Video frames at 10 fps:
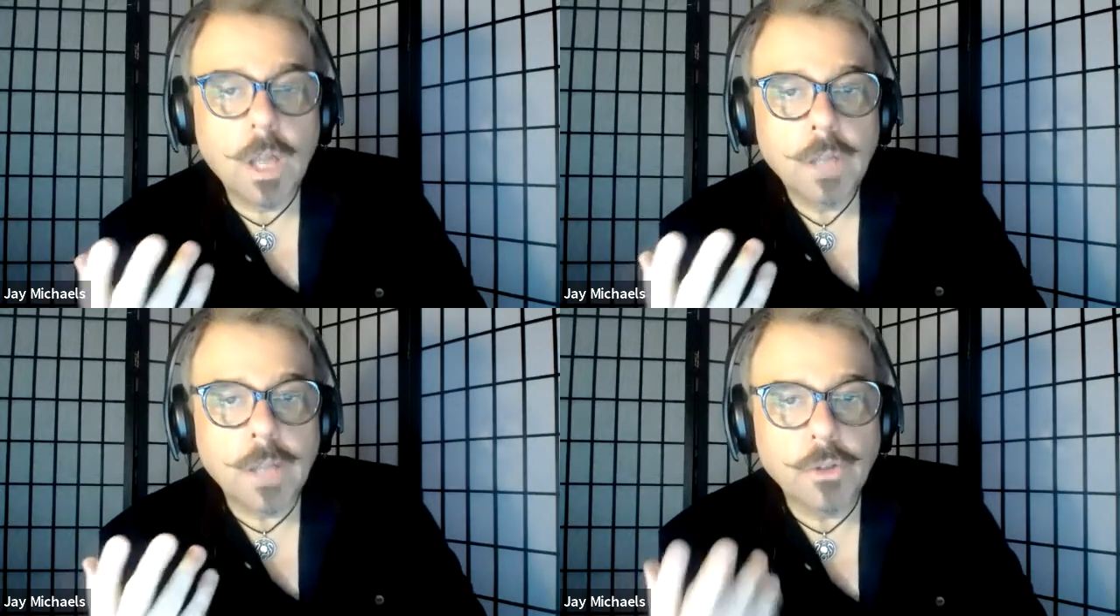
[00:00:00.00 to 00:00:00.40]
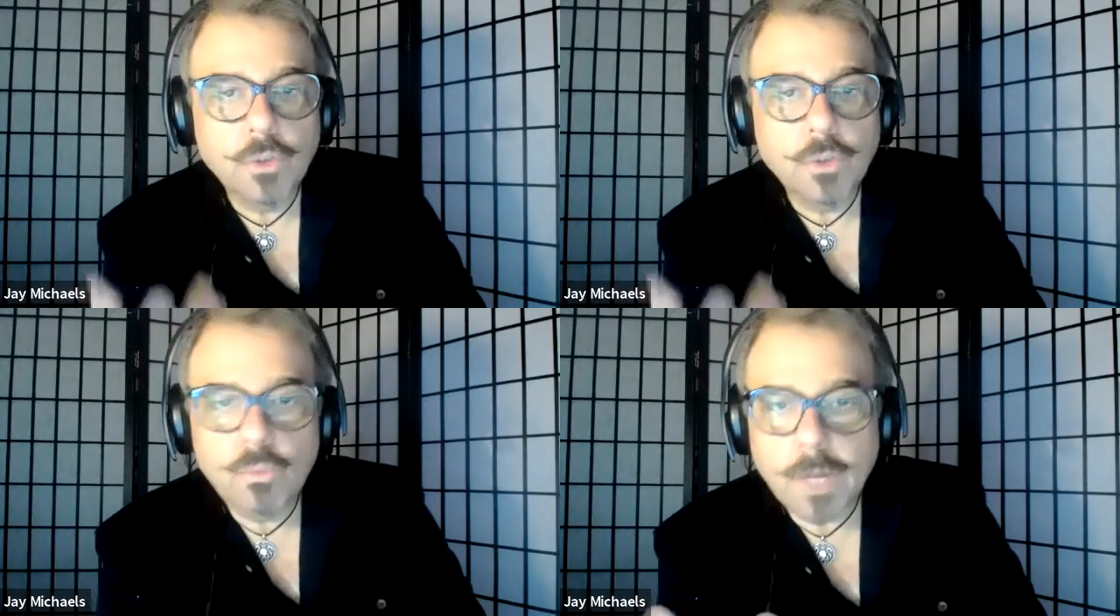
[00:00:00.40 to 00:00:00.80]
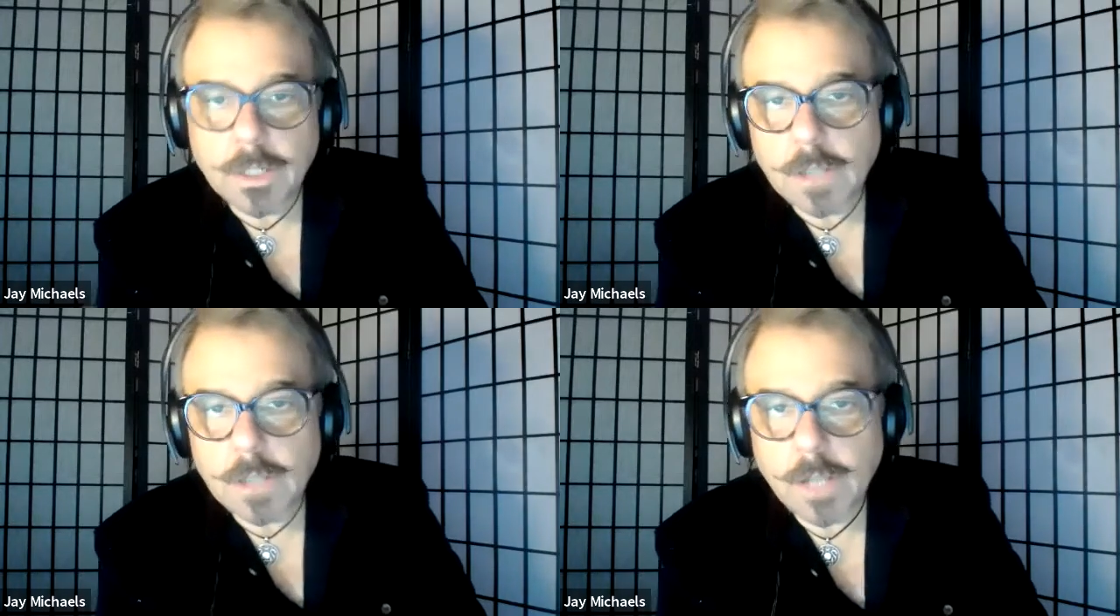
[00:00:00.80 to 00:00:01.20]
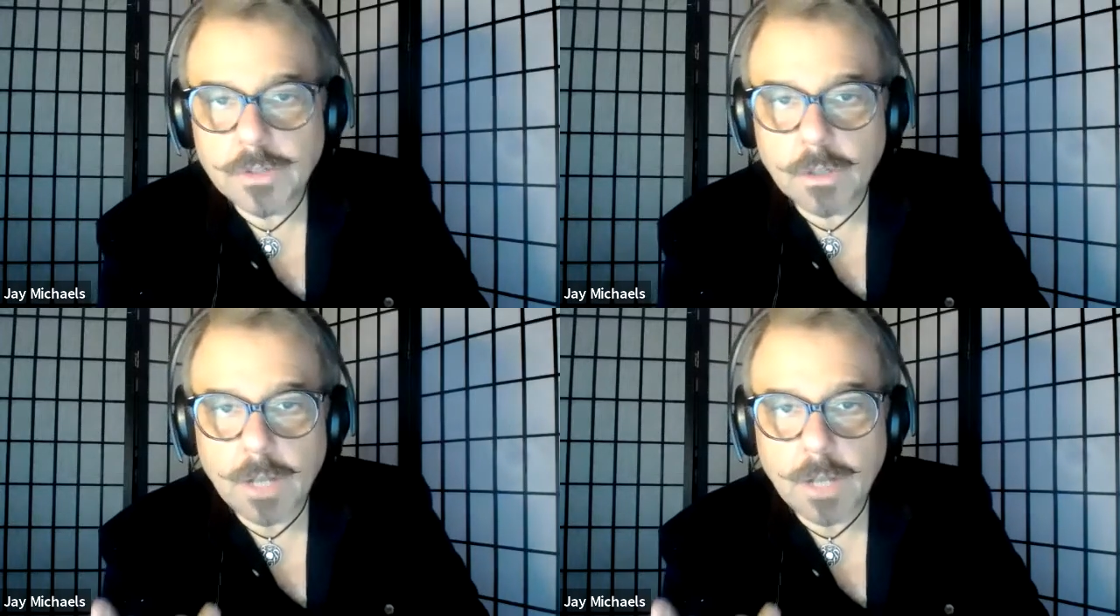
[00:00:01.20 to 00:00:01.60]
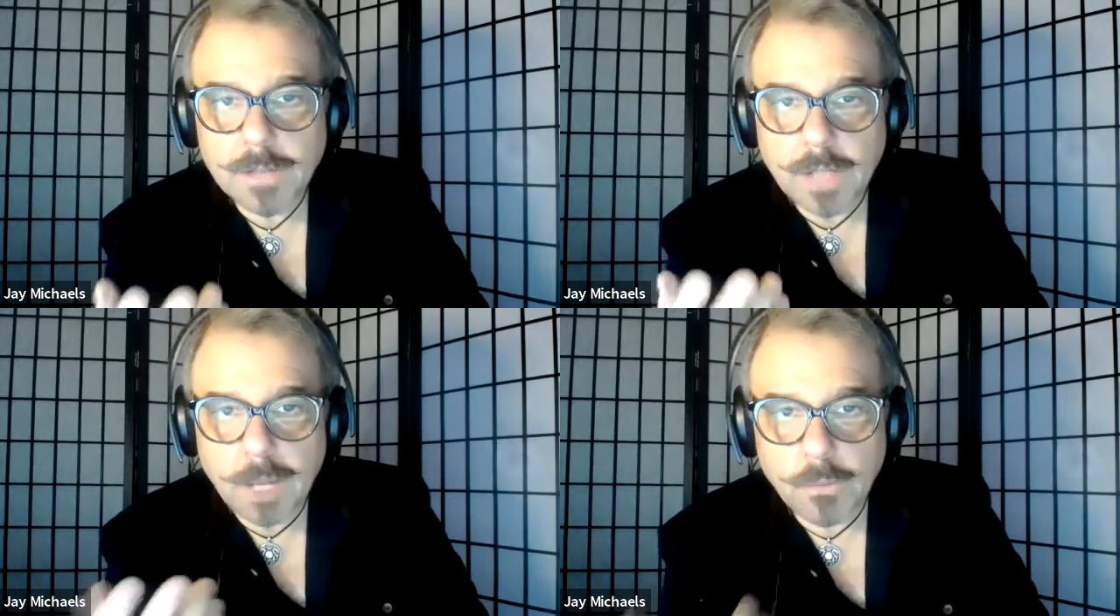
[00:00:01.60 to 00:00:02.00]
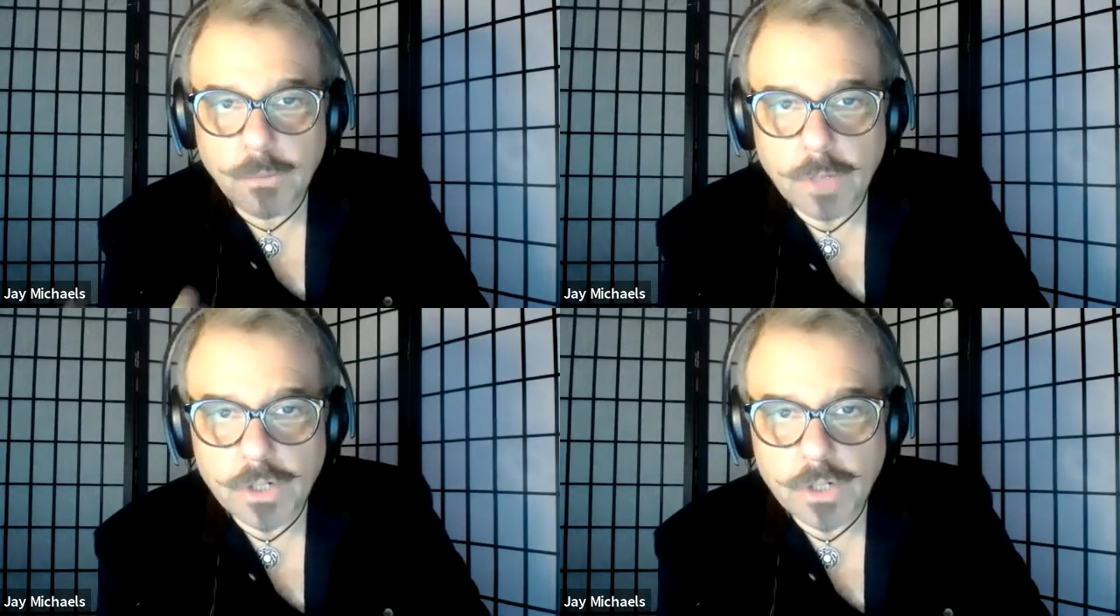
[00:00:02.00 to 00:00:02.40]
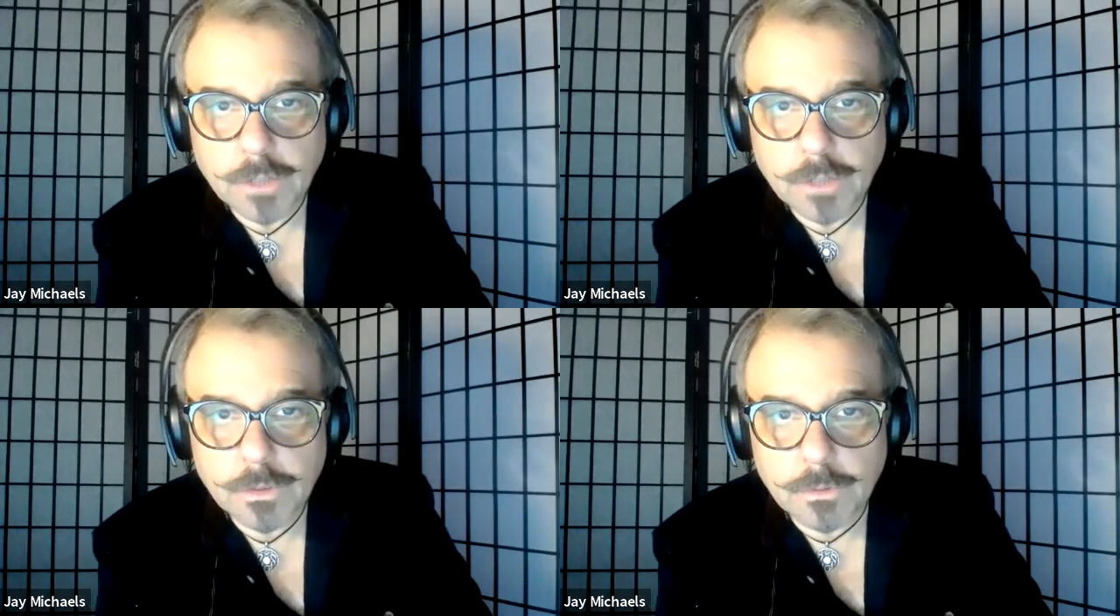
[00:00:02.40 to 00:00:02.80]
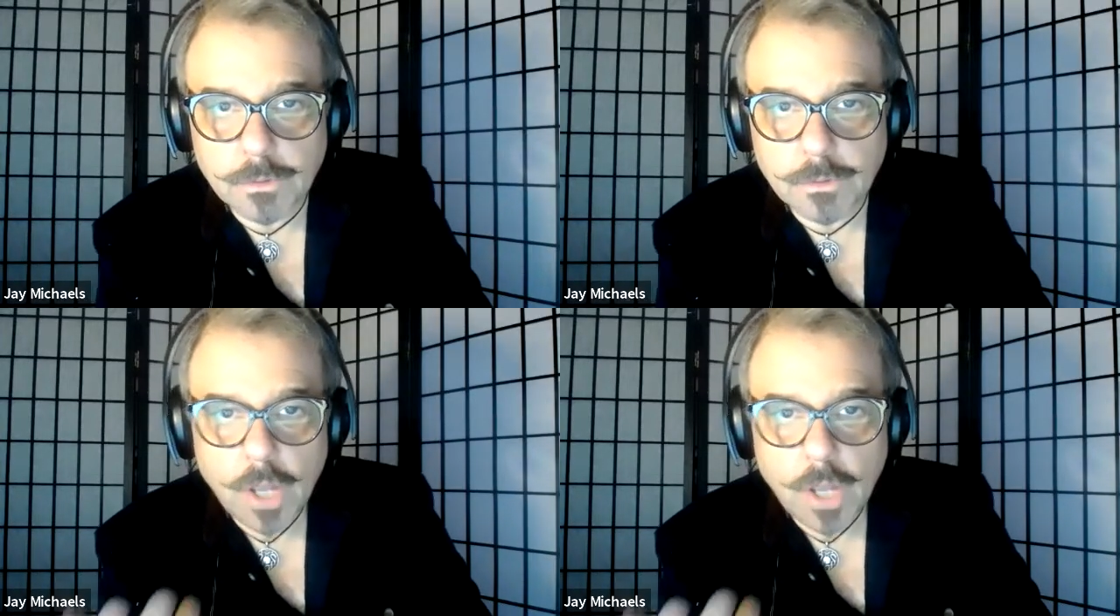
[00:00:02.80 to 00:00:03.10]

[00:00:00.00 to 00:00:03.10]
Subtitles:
Now, you recognize her as a cabaret chanteuse.